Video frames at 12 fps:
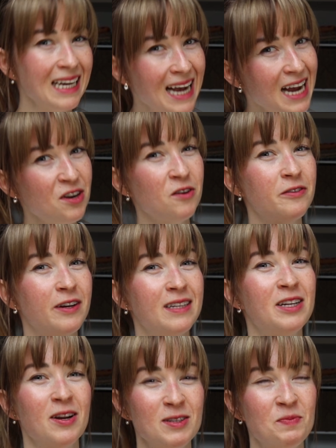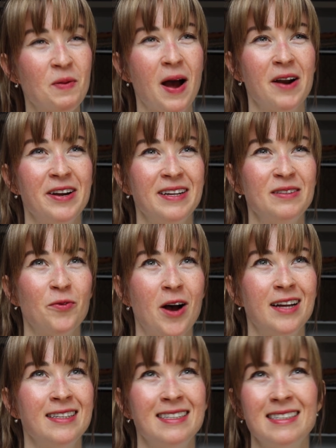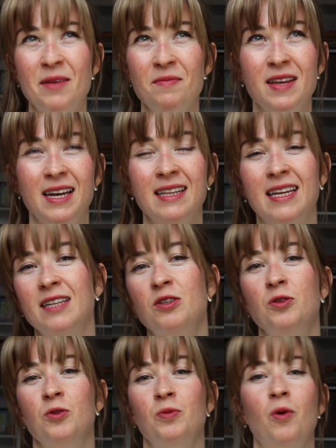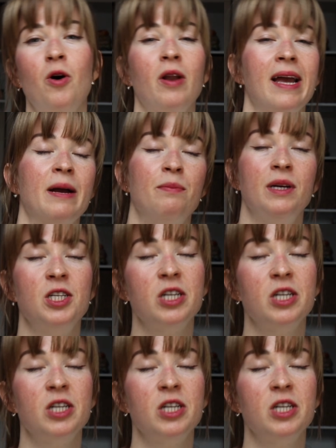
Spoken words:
kind of a transparent one, something that you, more like a beach